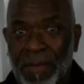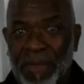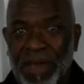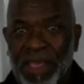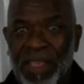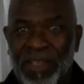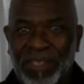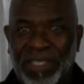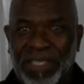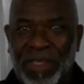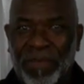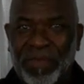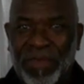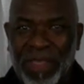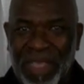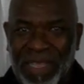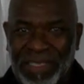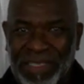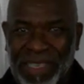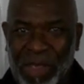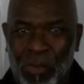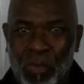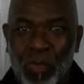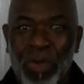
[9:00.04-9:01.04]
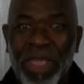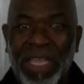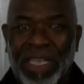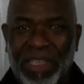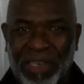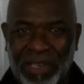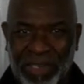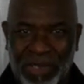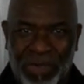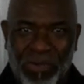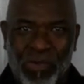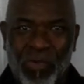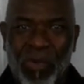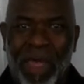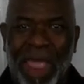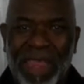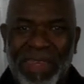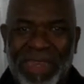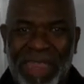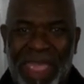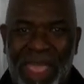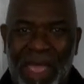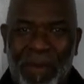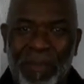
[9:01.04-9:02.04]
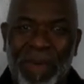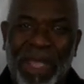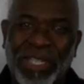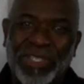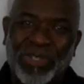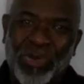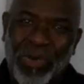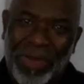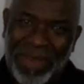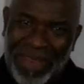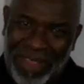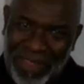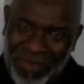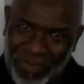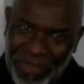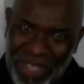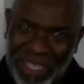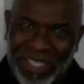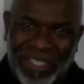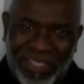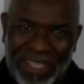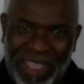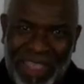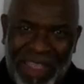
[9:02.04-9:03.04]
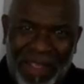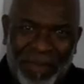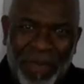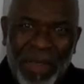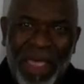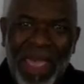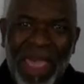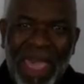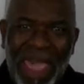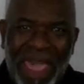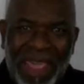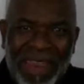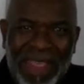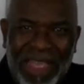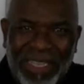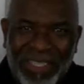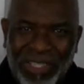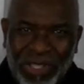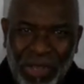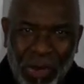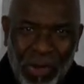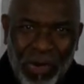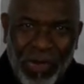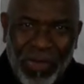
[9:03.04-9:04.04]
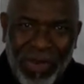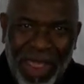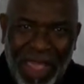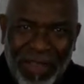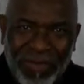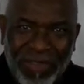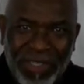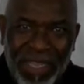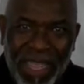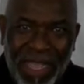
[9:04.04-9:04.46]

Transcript: But here's some things that we can do right now by joining this thing, and that's Total Life